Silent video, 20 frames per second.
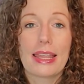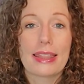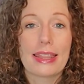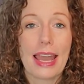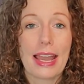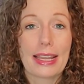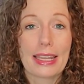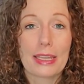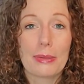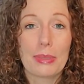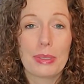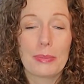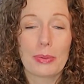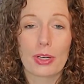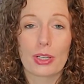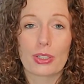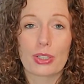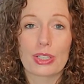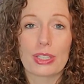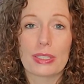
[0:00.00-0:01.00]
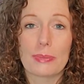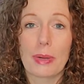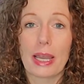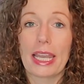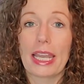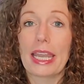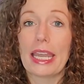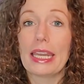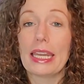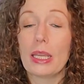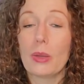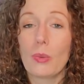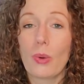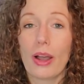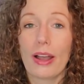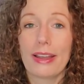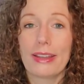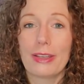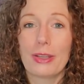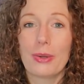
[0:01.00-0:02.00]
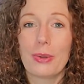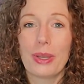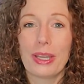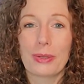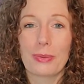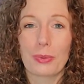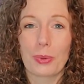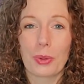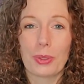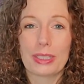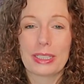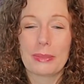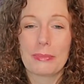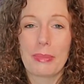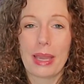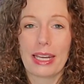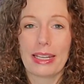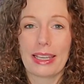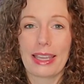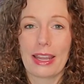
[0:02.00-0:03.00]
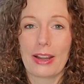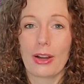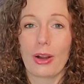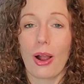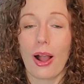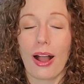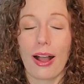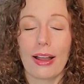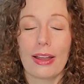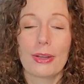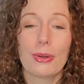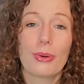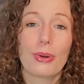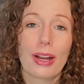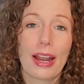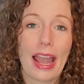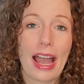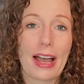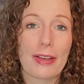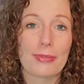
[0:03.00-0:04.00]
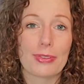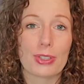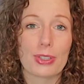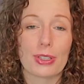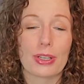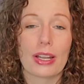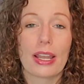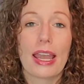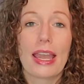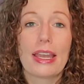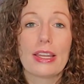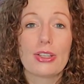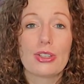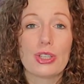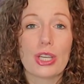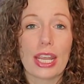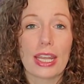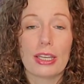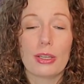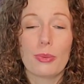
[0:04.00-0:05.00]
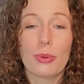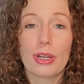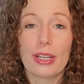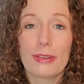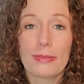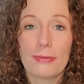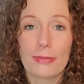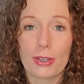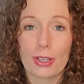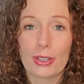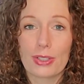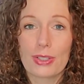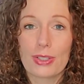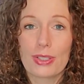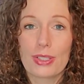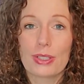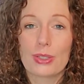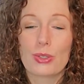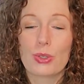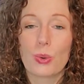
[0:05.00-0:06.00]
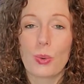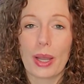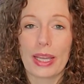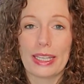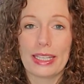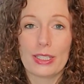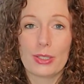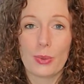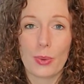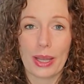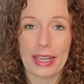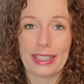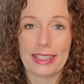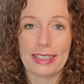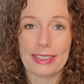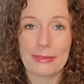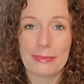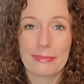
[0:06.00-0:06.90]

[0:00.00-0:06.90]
that can be purchased by anyone who enrolled in Medicare on or after January 1st, 2020.